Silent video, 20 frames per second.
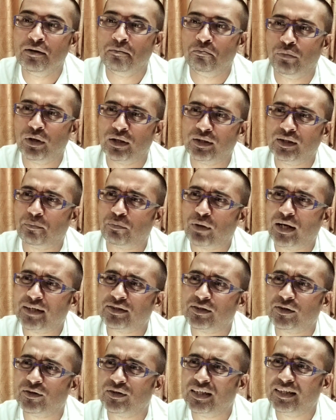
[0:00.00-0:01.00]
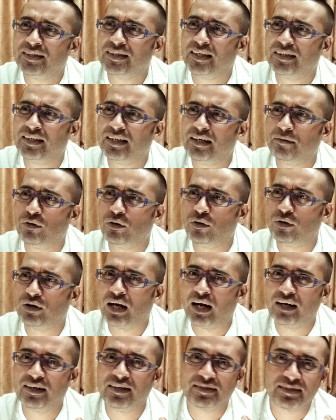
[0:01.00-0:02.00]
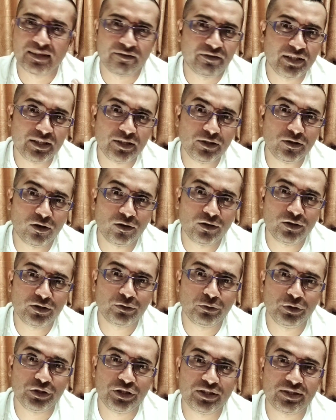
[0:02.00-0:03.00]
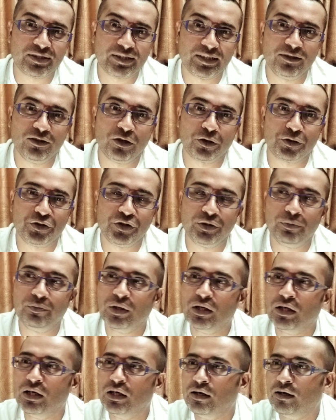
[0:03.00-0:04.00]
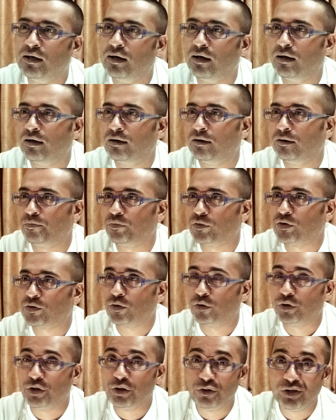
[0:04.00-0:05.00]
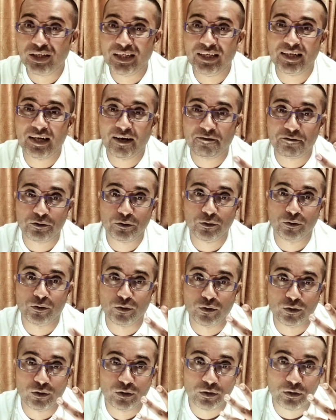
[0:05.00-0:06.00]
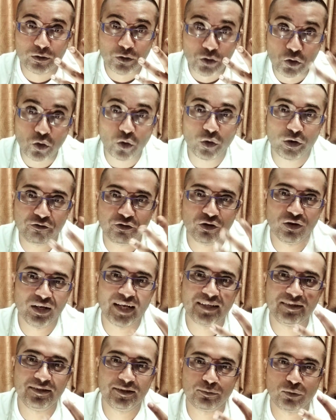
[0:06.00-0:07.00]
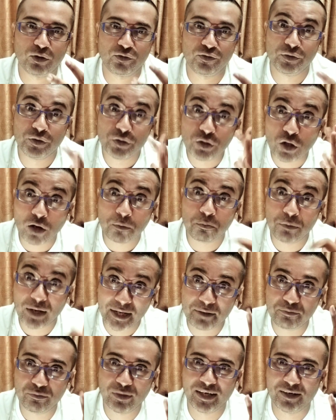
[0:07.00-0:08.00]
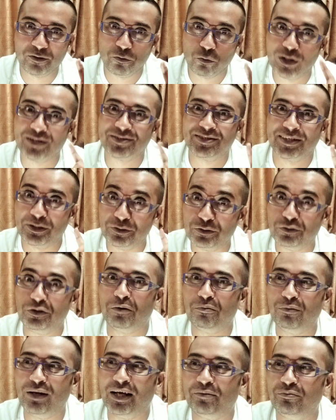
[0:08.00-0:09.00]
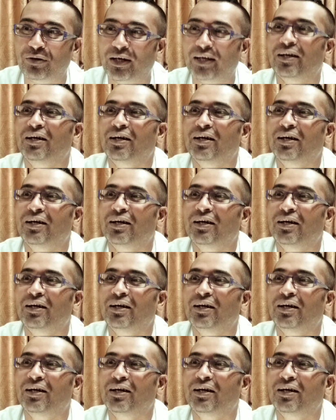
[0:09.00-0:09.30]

but the prices on these i think about 170 dollars which is still not cheap um, so you really have to know if you like this perfume do not blind buy once again do not blind buy